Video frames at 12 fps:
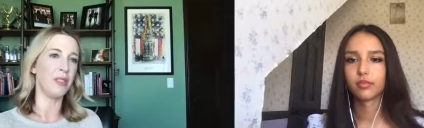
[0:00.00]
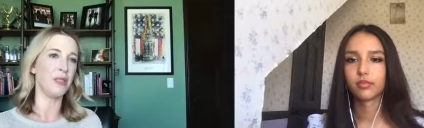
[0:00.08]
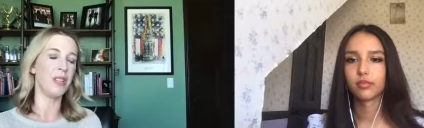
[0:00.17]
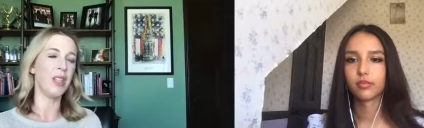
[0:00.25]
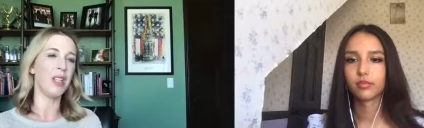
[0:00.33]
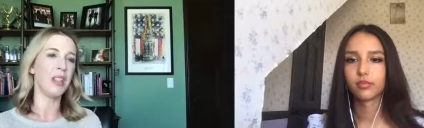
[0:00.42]
Speaker 1: need
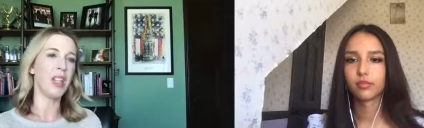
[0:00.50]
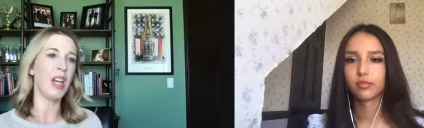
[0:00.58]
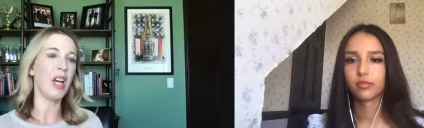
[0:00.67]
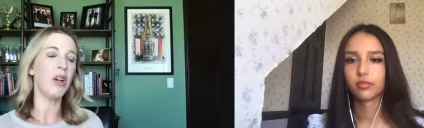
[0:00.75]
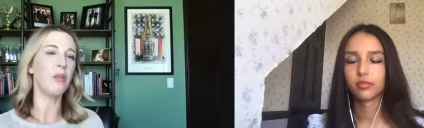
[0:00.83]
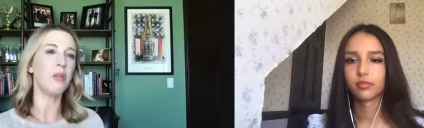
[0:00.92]
you to do
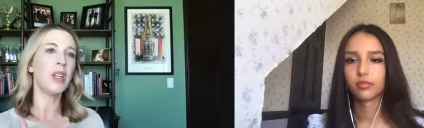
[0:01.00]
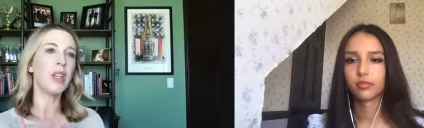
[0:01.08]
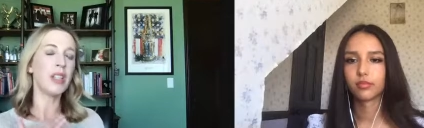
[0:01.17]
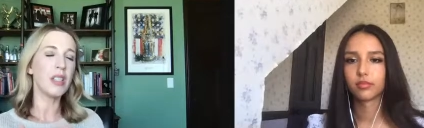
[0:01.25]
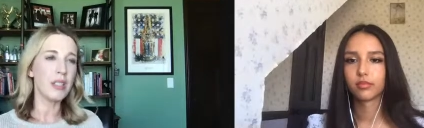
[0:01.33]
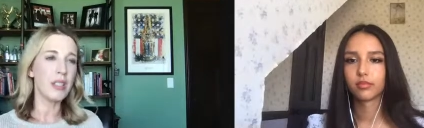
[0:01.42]
to
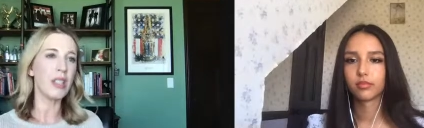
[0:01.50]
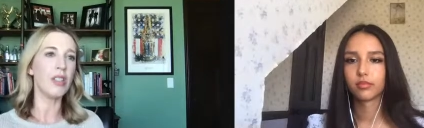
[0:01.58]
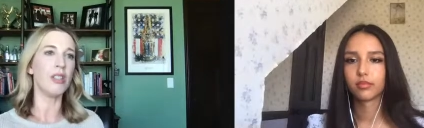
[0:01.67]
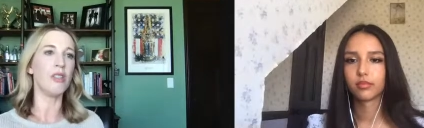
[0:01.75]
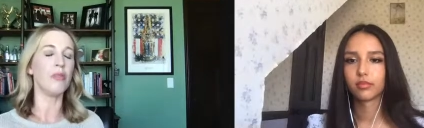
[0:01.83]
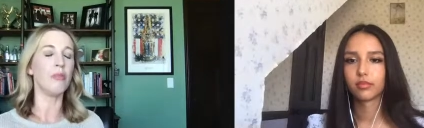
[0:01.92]
help
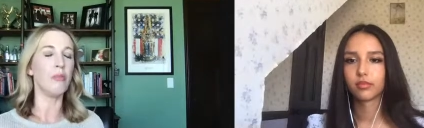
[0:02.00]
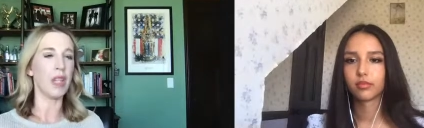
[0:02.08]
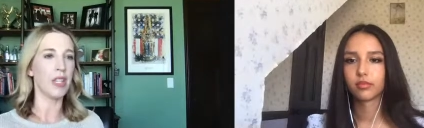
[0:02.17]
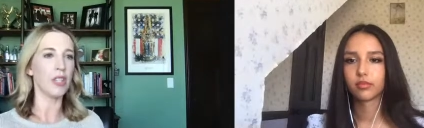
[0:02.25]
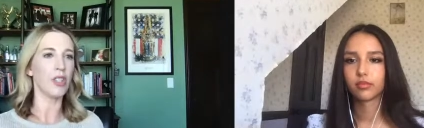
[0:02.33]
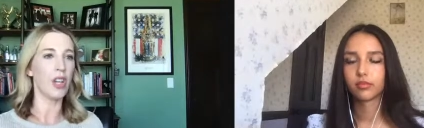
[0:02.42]

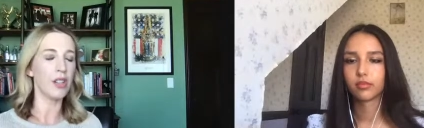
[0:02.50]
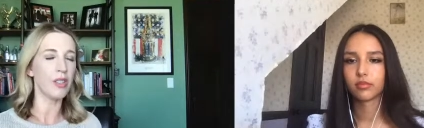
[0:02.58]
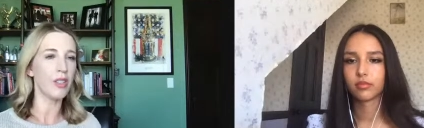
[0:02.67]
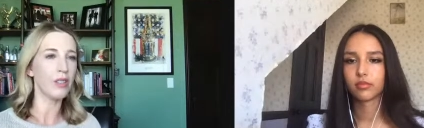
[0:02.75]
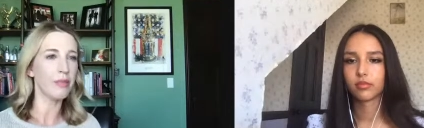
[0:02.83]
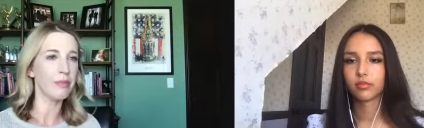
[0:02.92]
continue
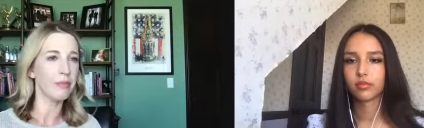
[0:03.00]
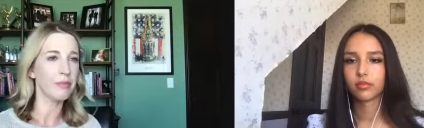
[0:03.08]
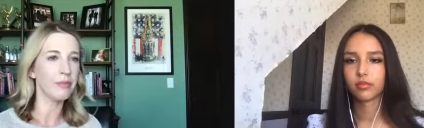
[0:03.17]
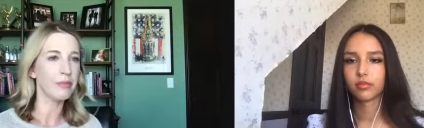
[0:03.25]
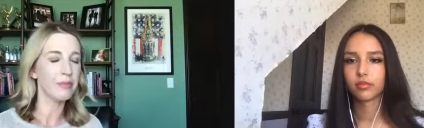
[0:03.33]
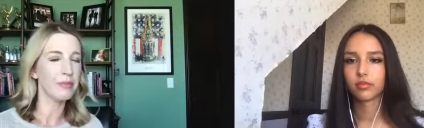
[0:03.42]
making
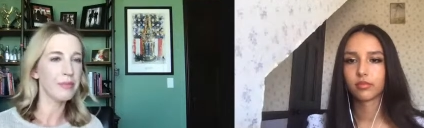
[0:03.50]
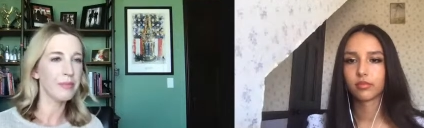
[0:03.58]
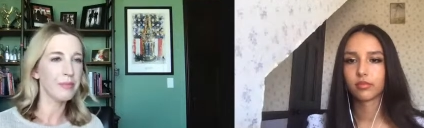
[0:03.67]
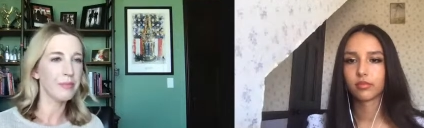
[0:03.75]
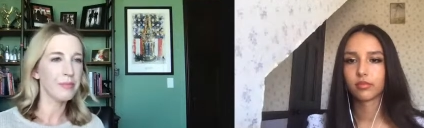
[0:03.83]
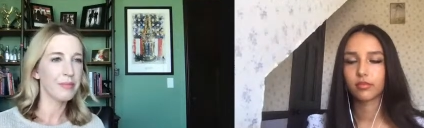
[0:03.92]
change.
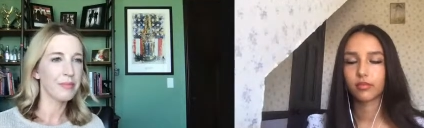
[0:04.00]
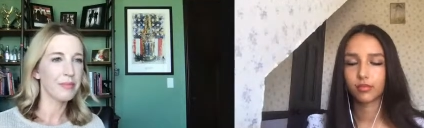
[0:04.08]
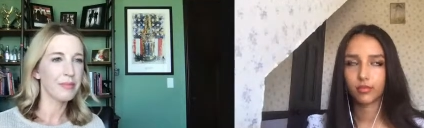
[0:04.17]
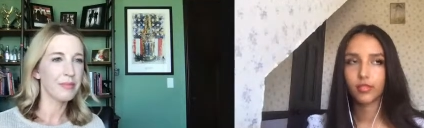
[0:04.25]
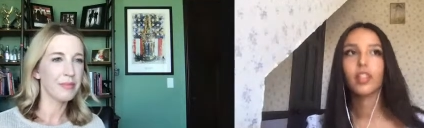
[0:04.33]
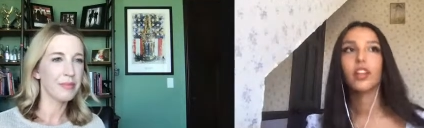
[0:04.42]

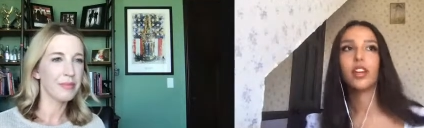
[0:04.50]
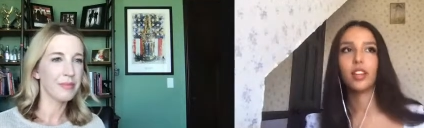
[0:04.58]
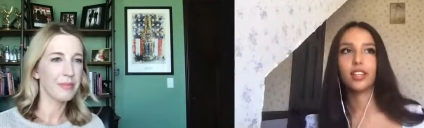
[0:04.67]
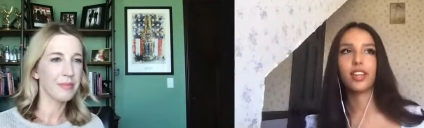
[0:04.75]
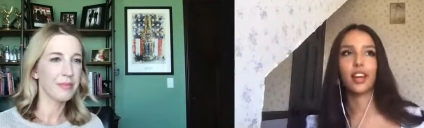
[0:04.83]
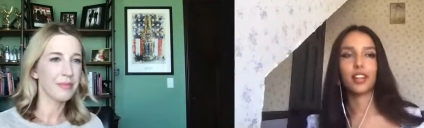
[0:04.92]

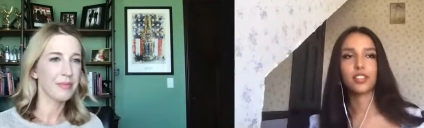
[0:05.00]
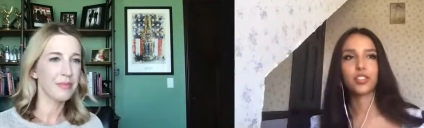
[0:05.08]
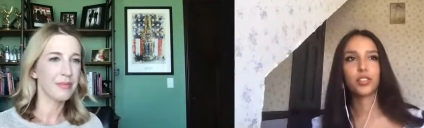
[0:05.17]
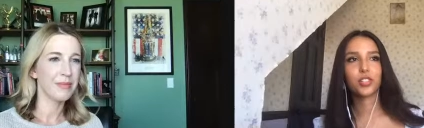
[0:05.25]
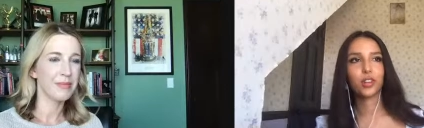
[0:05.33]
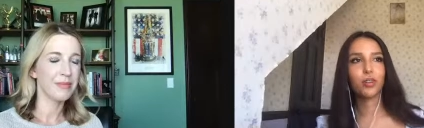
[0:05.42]
Speaker 2: Yeah. So
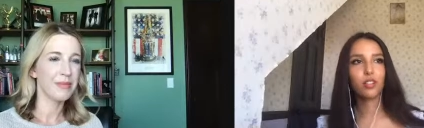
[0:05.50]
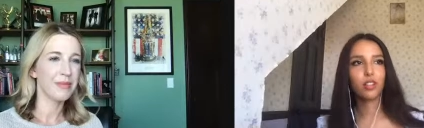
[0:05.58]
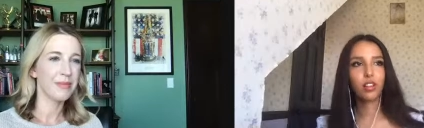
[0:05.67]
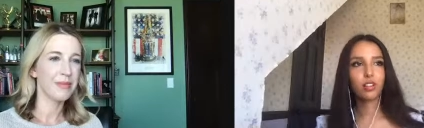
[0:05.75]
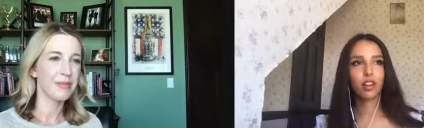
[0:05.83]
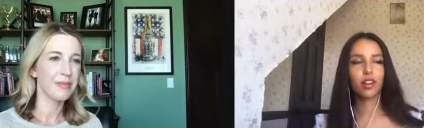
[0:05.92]
to go
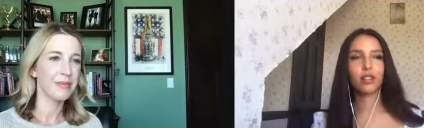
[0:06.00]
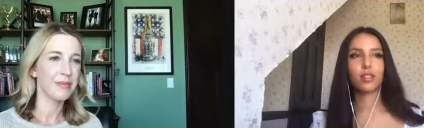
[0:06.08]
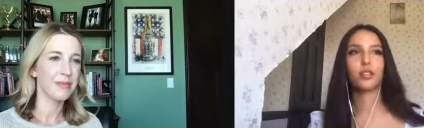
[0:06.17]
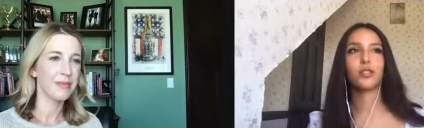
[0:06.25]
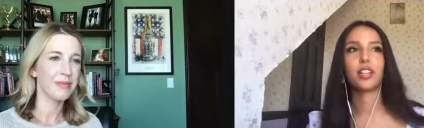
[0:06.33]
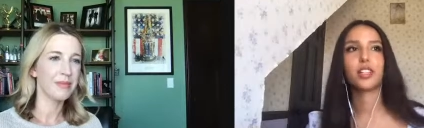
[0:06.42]
along uh,
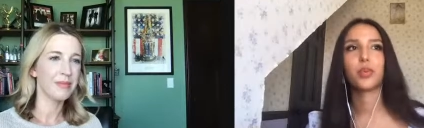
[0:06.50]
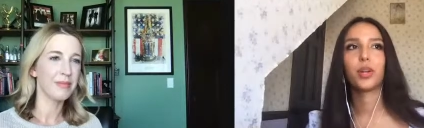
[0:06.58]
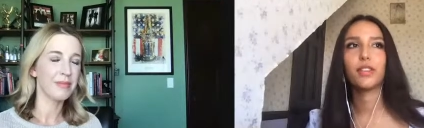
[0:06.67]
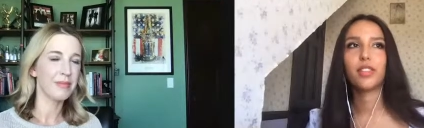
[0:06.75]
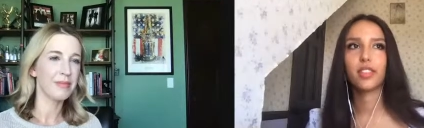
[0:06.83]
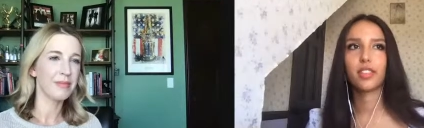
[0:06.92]
those lines, one
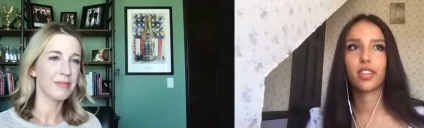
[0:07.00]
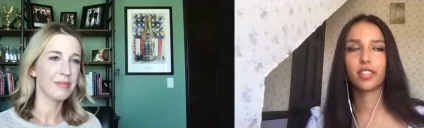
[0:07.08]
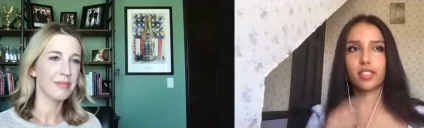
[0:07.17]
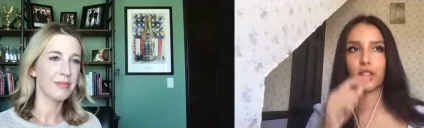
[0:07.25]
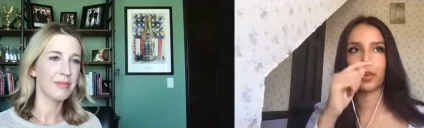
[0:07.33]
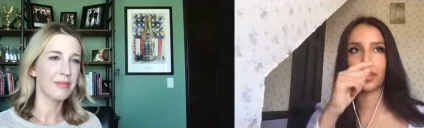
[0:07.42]
of the things
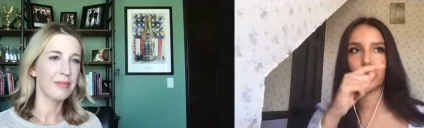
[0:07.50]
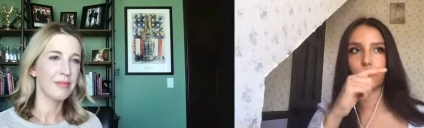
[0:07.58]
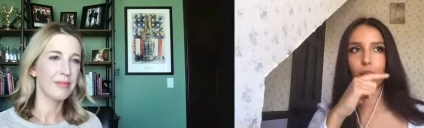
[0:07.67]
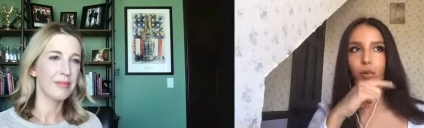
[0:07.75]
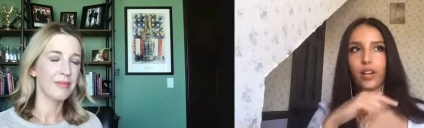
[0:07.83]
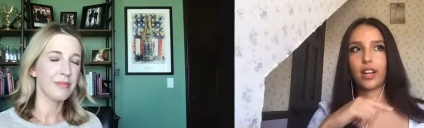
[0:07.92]
that we
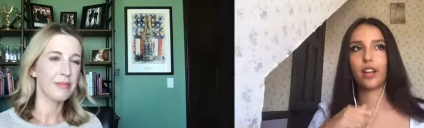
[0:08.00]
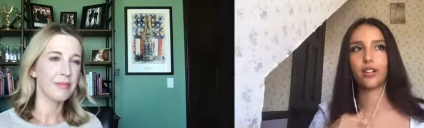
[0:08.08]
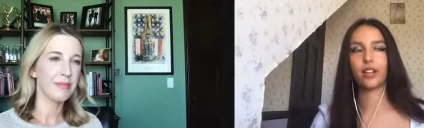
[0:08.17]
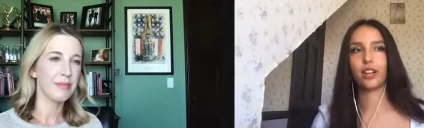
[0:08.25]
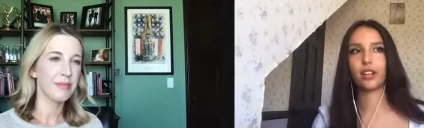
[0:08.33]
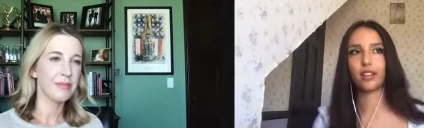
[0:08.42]
point out in,
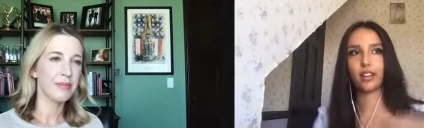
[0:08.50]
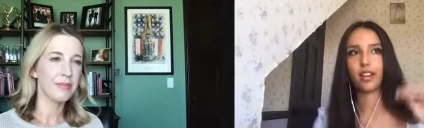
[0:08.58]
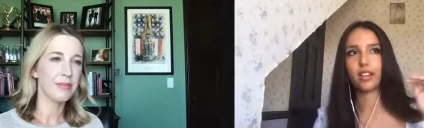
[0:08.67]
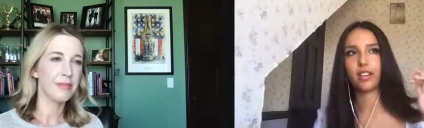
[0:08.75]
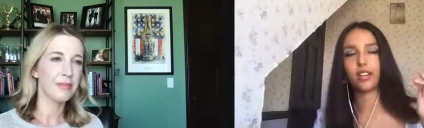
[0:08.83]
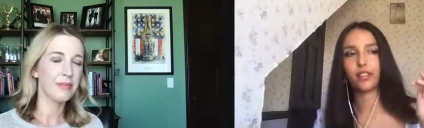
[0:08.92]
in, the kind
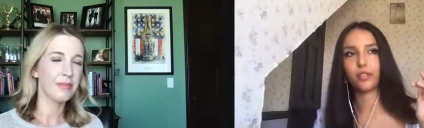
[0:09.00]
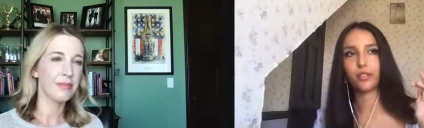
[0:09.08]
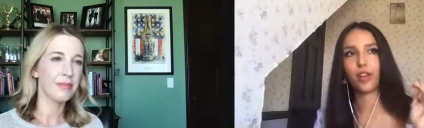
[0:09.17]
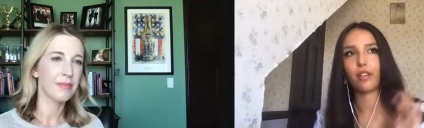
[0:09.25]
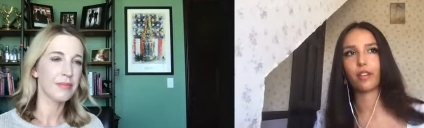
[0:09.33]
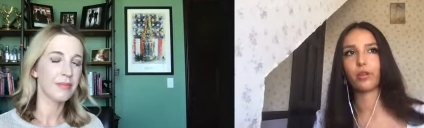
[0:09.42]
of that
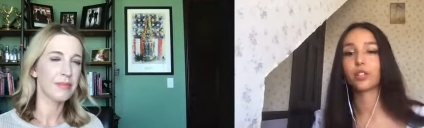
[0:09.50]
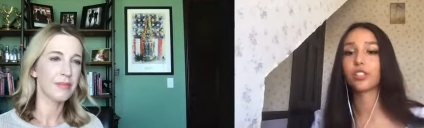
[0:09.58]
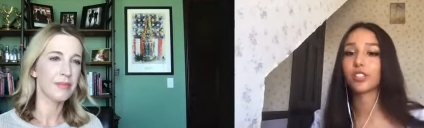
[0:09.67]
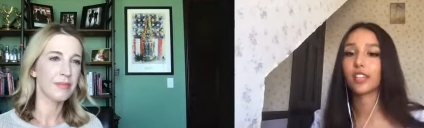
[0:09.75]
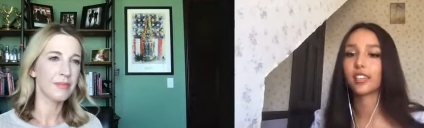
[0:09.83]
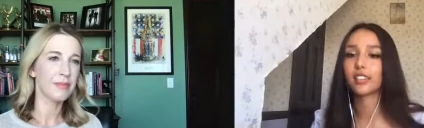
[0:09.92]
infographic,
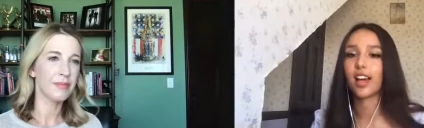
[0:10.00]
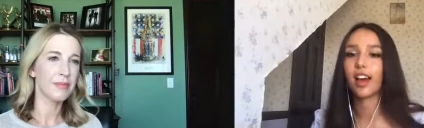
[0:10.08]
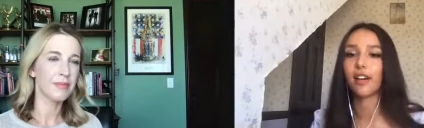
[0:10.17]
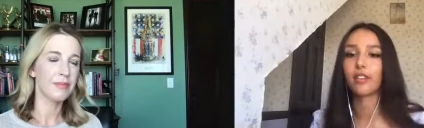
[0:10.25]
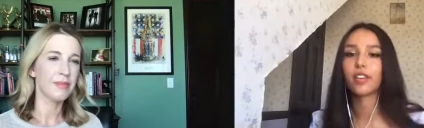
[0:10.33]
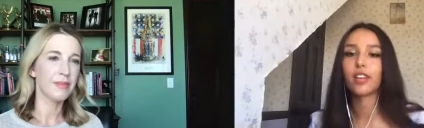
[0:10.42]
which does have